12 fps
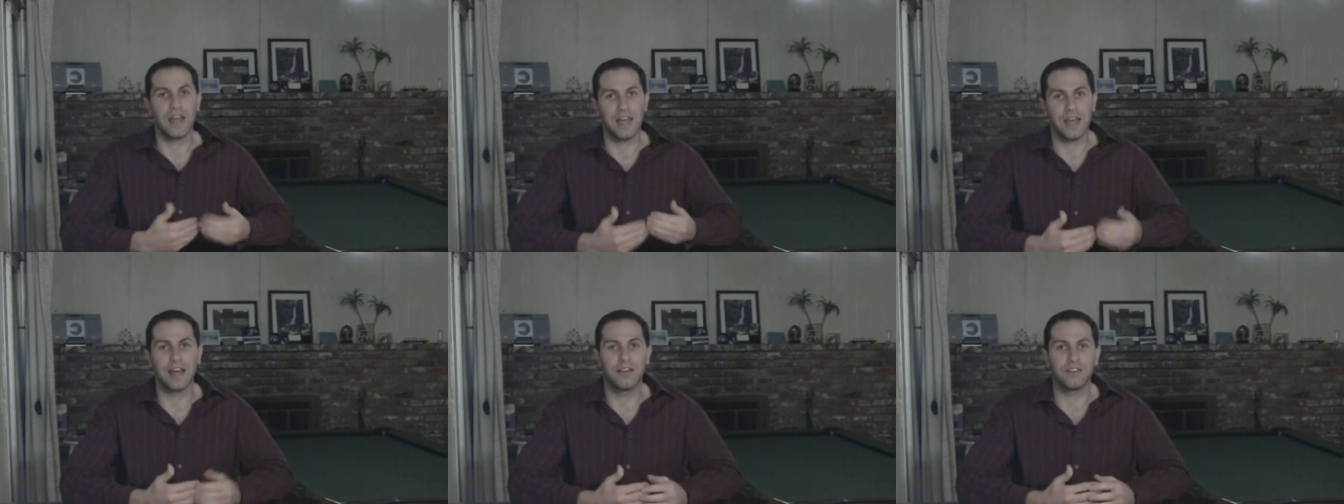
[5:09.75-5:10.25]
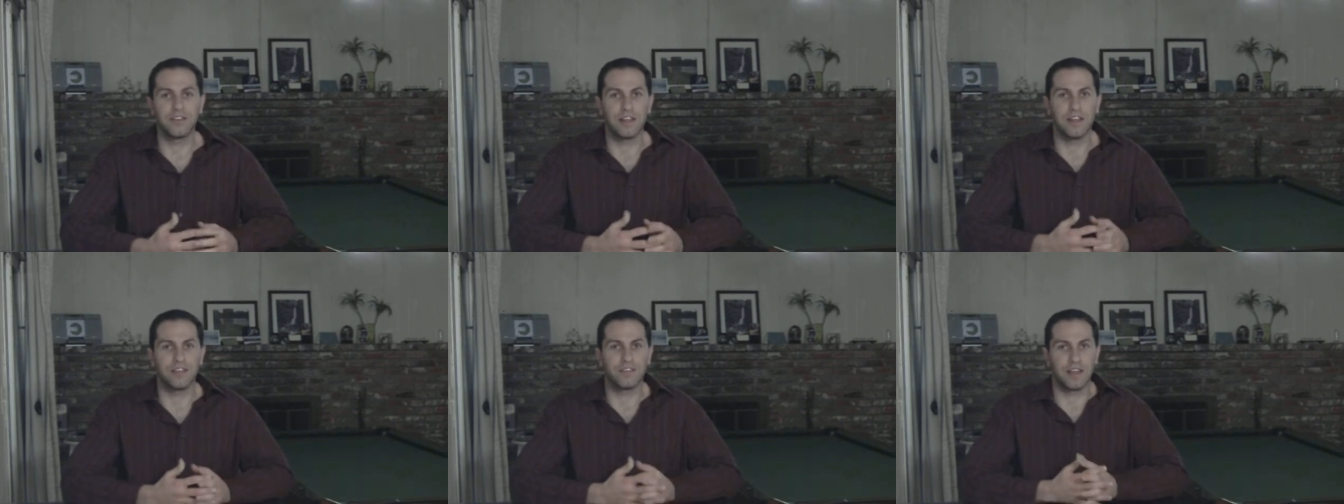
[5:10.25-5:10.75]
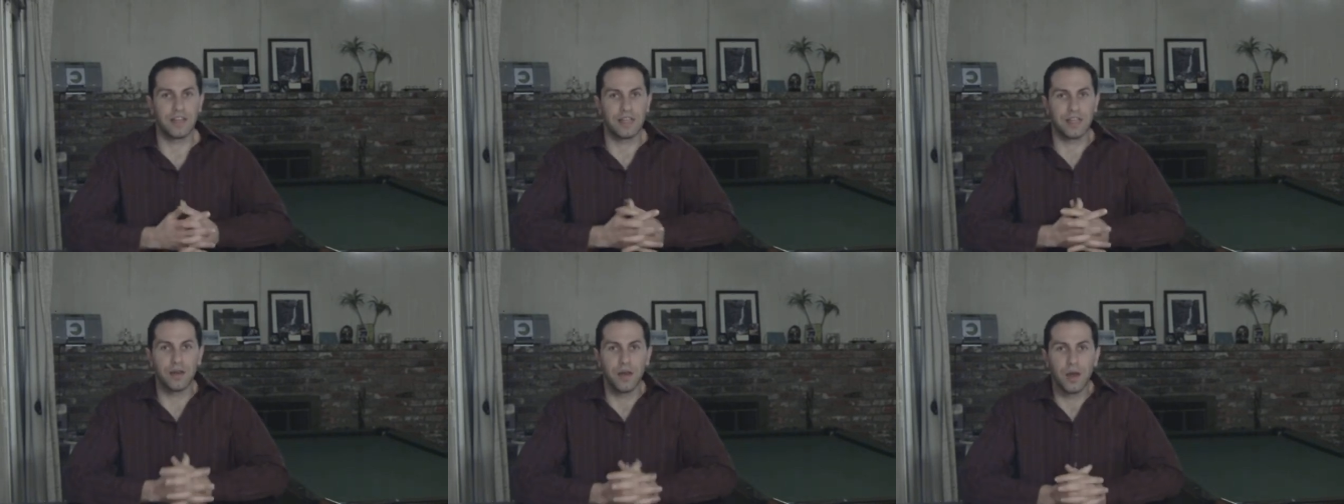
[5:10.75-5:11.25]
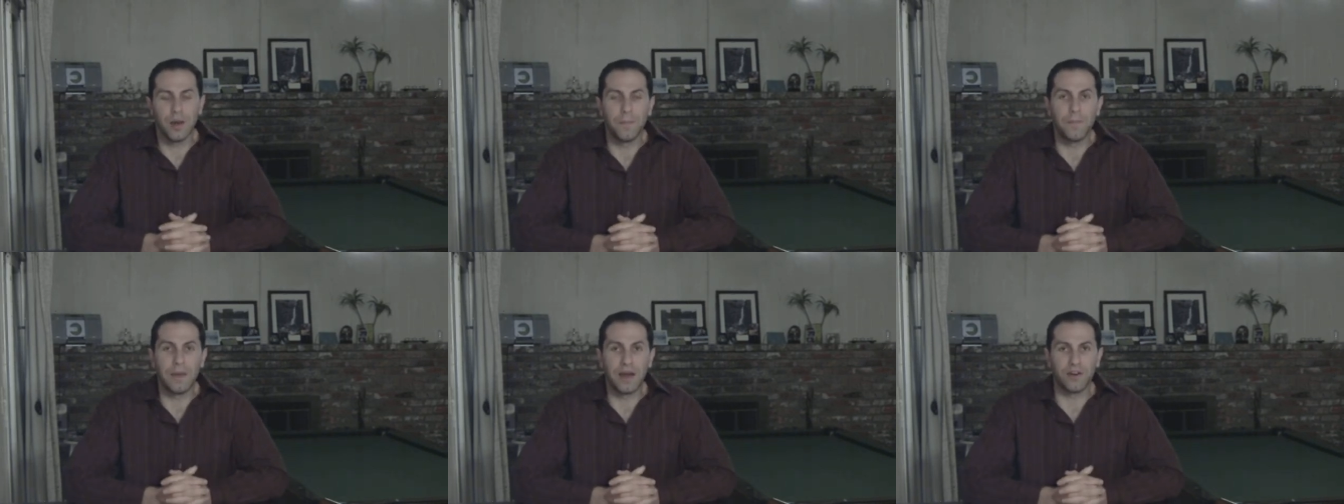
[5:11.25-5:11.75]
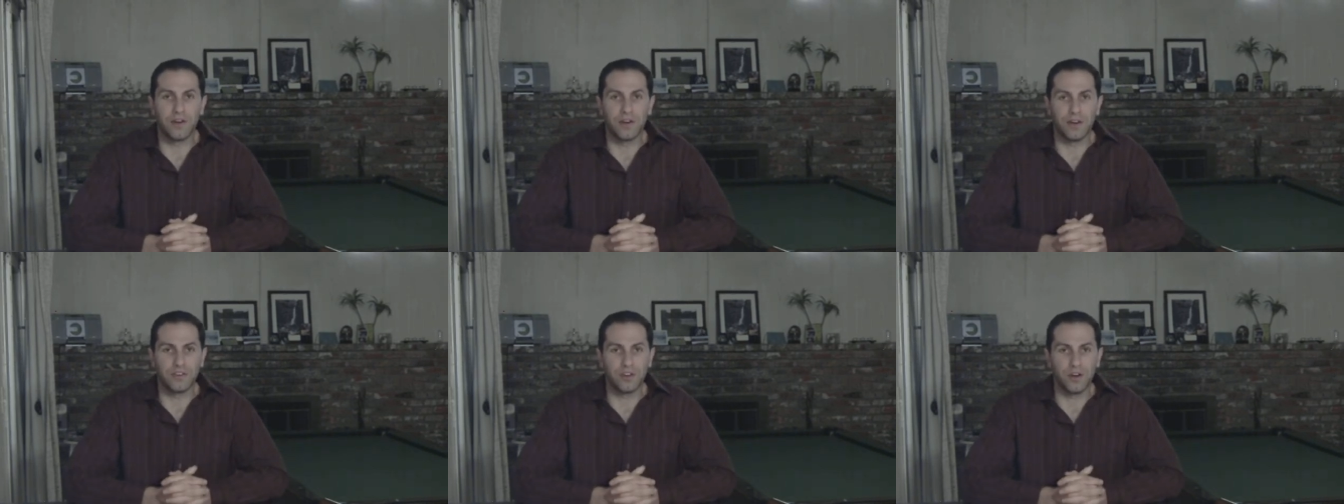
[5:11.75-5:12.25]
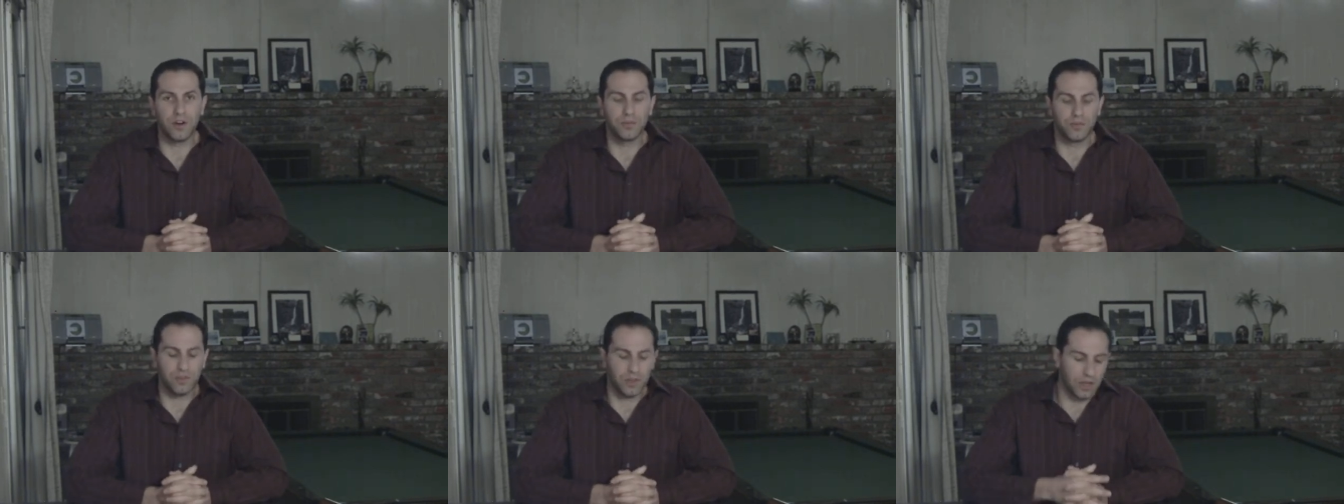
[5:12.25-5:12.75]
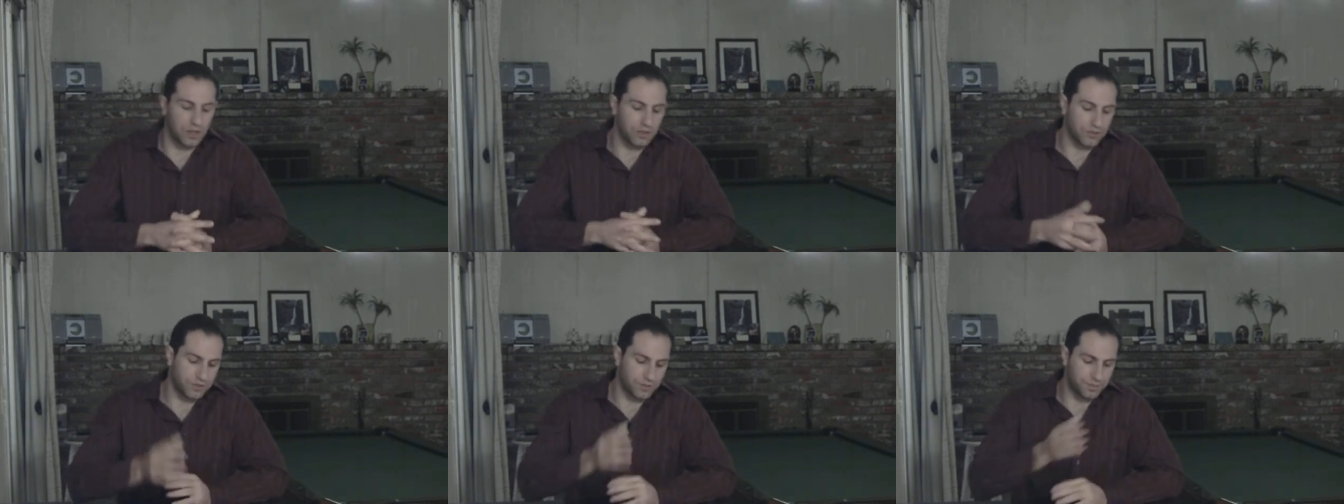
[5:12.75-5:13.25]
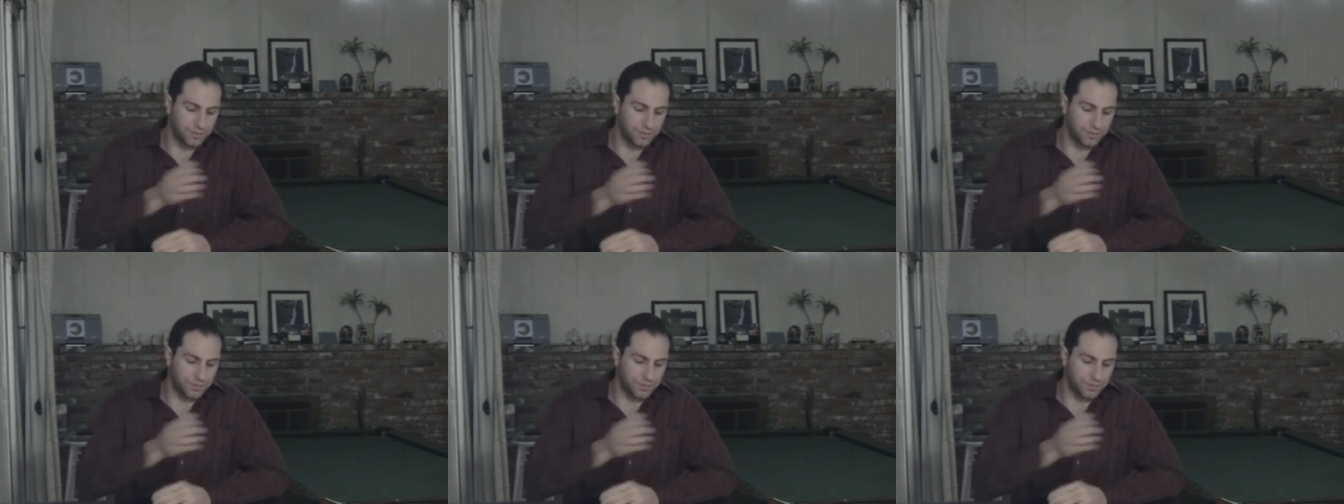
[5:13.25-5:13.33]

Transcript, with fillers: and it's getting better in terms of